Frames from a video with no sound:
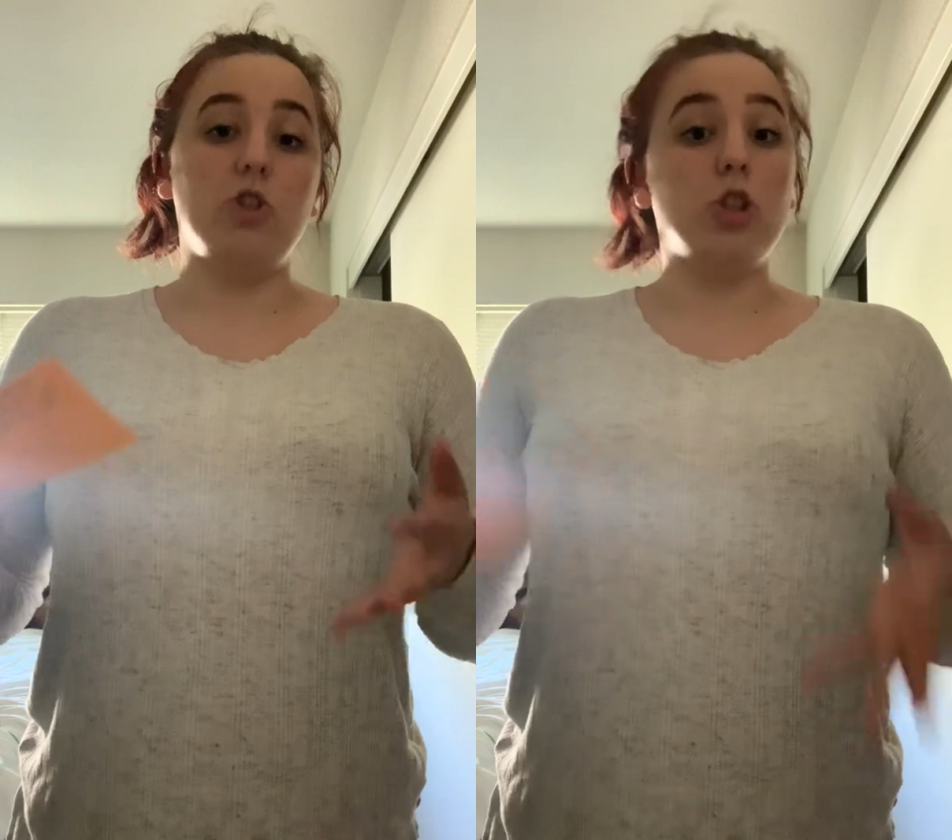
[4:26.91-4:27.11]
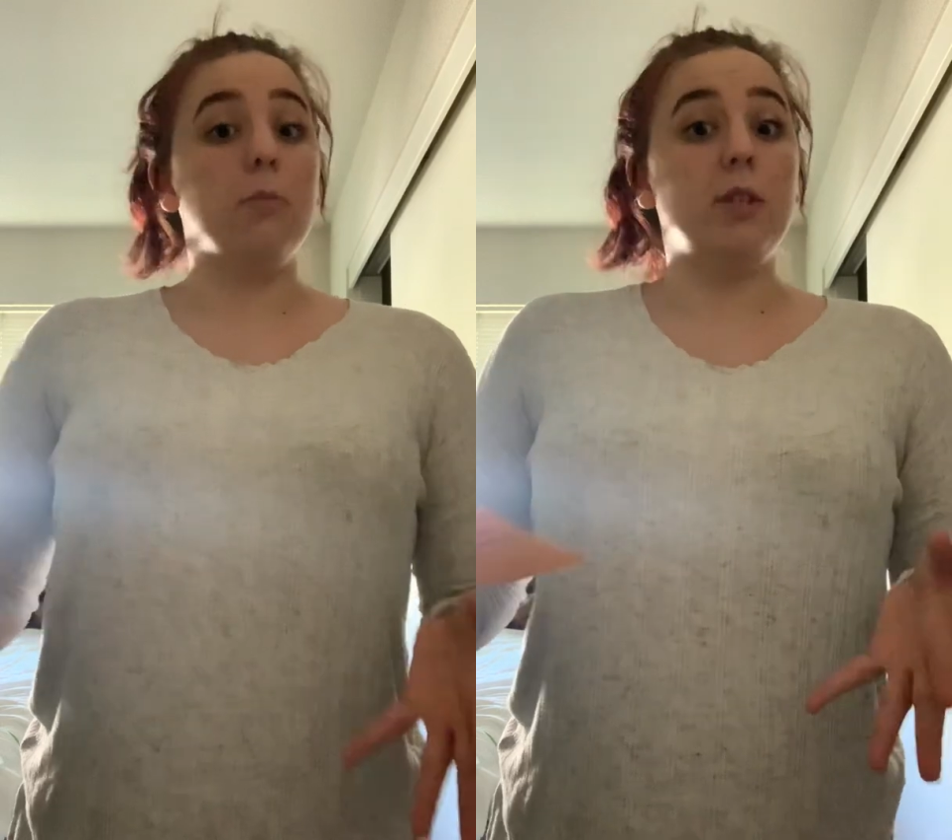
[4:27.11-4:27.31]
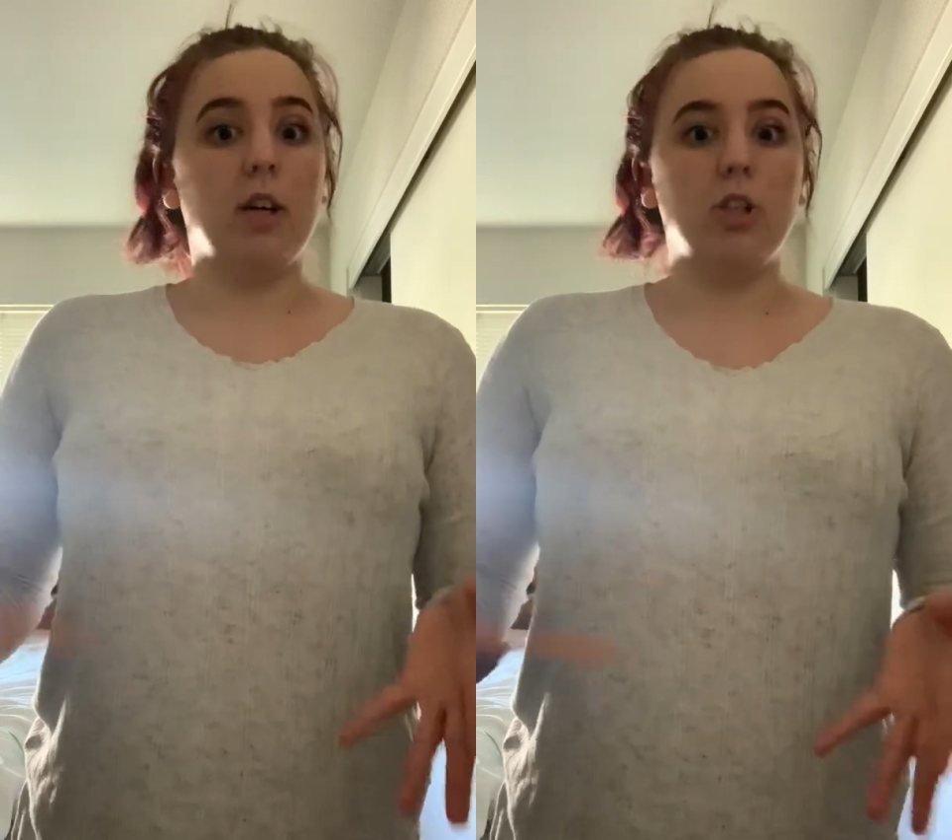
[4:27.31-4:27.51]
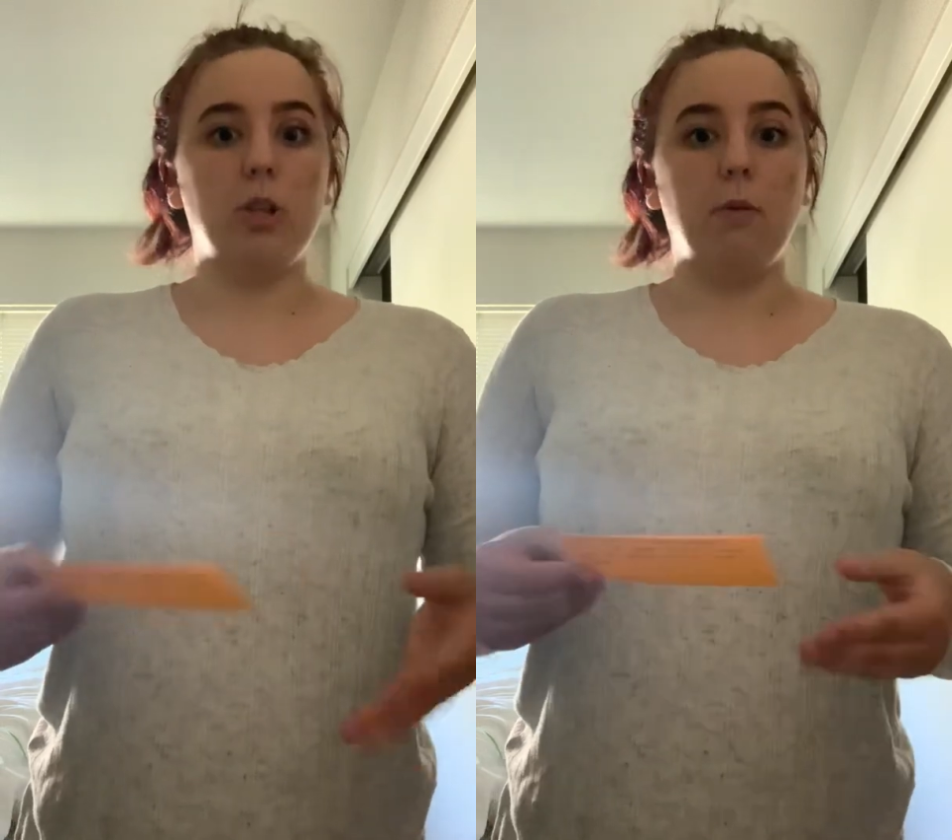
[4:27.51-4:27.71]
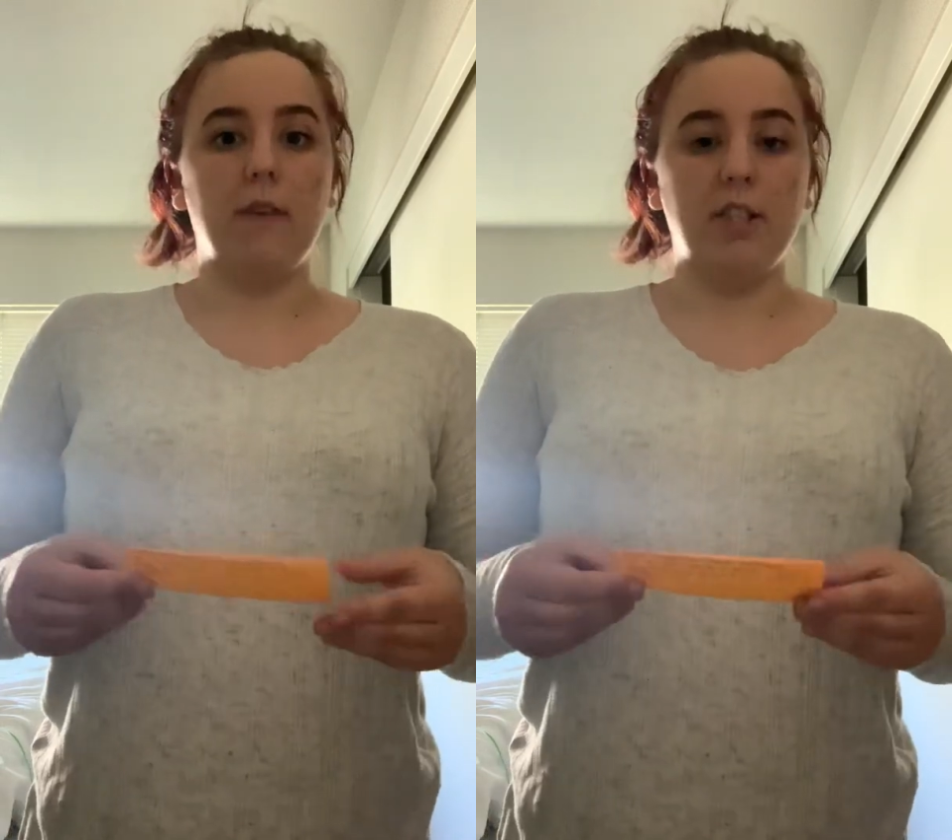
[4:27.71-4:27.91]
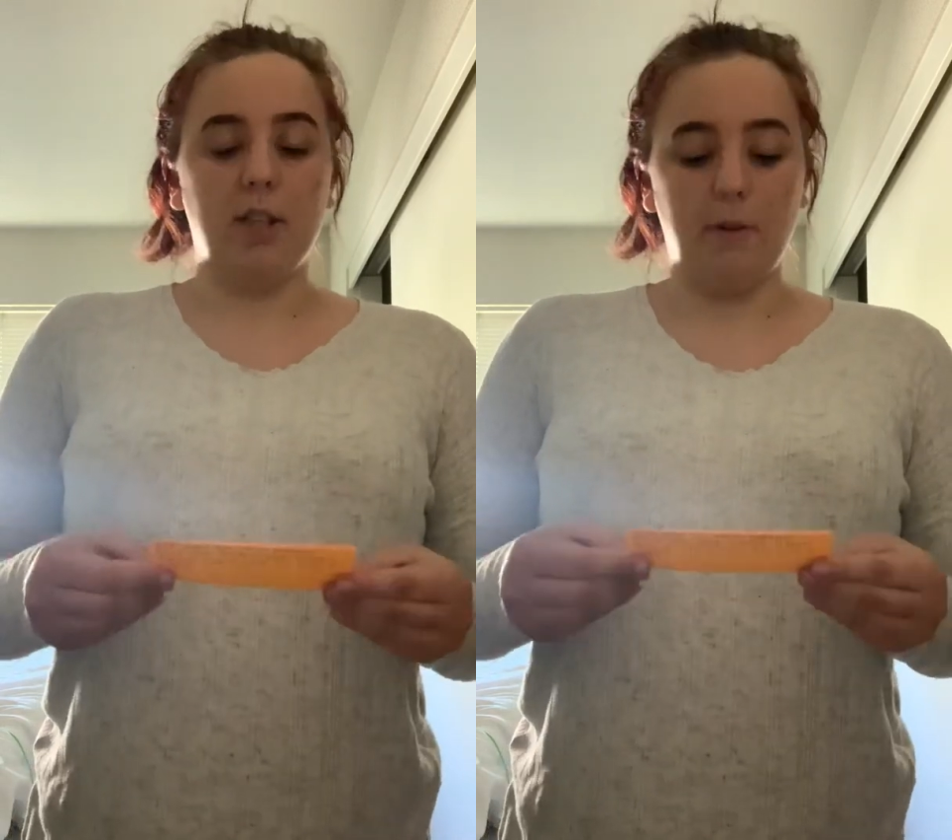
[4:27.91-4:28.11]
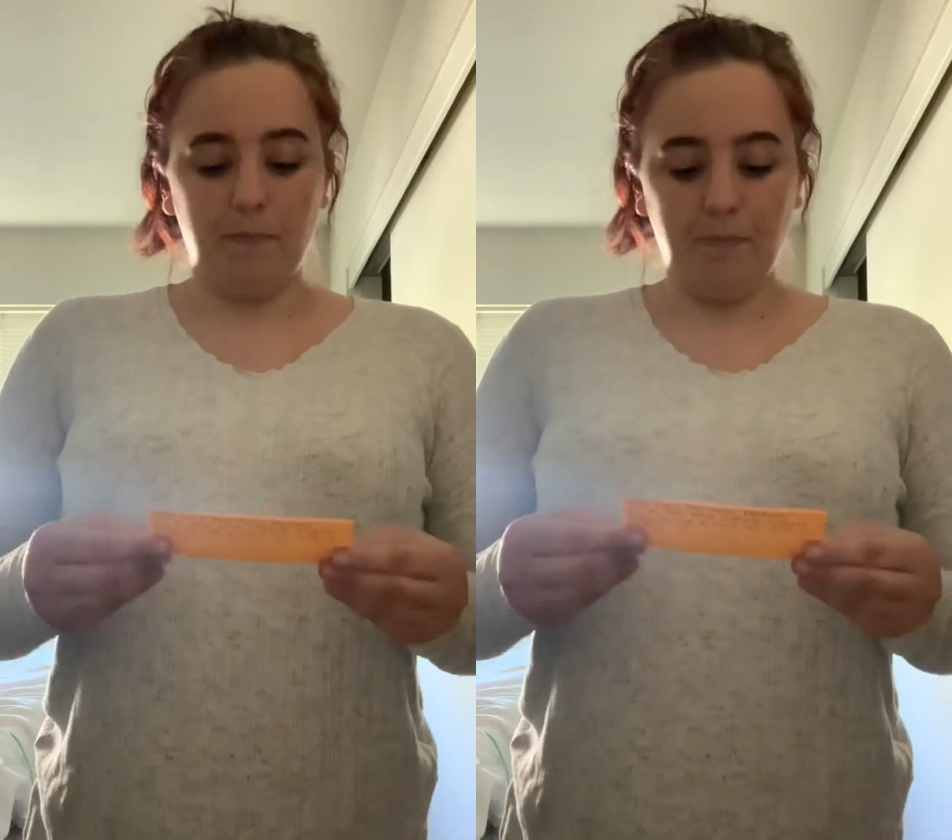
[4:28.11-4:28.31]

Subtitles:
should be done to prevent it.